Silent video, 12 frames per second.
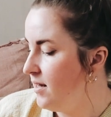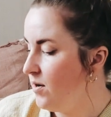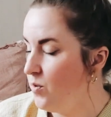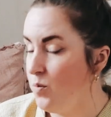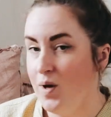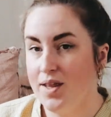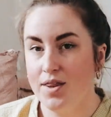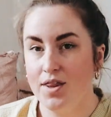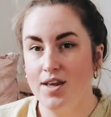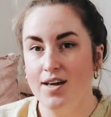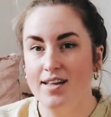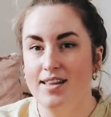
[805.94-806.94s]
with
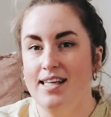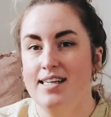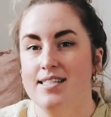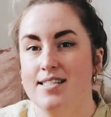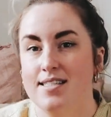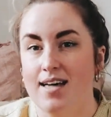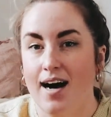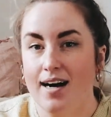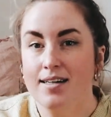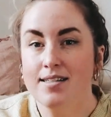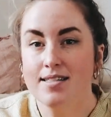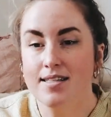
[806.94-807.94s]
these
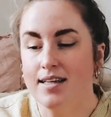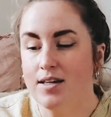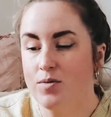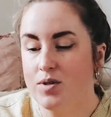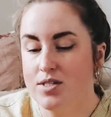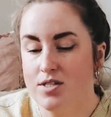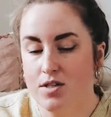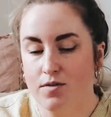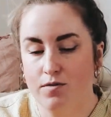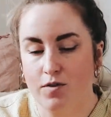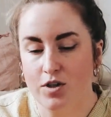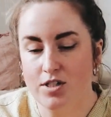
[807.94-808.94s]
socks, it was the
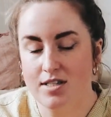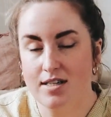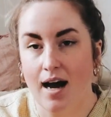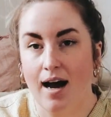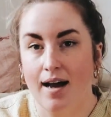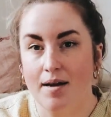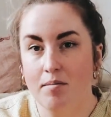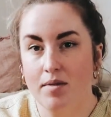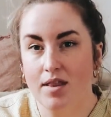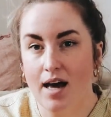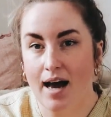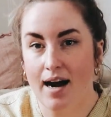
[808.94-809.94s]
first time
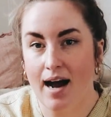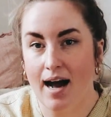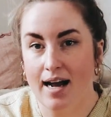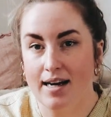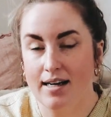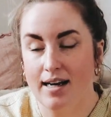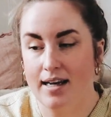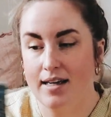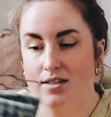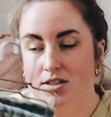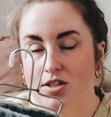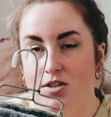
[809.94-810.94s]
that I
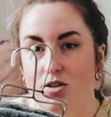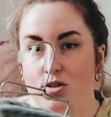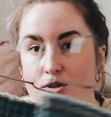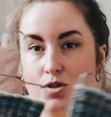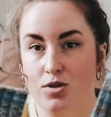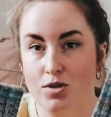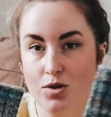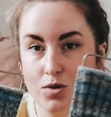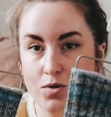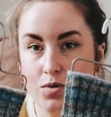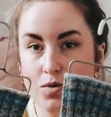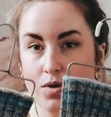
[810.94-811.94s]
knit
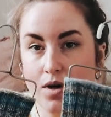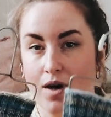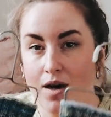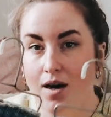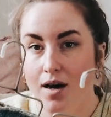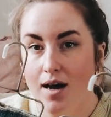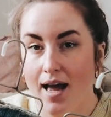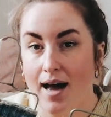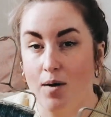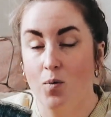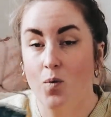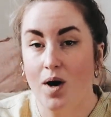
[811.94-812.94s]
two
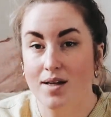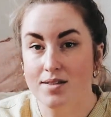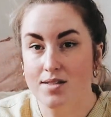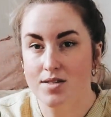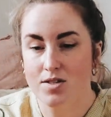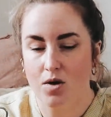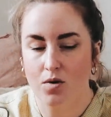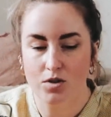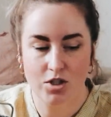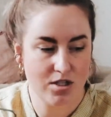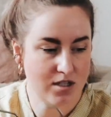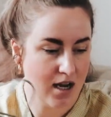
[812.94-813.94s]
at once. So
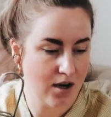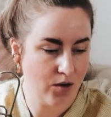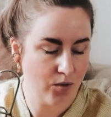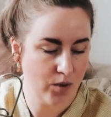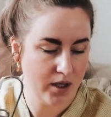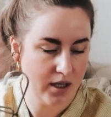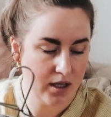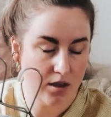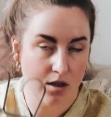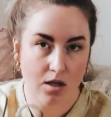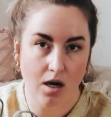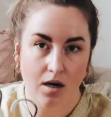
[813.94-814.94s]
just on a really
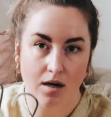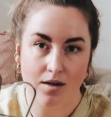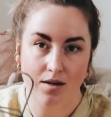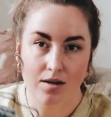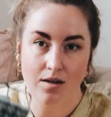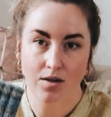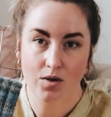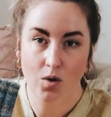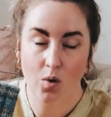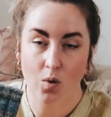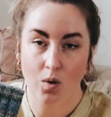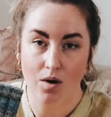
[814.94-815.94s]
long
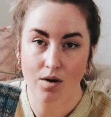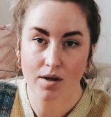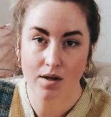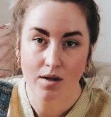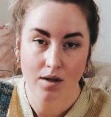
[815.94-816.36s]
cord,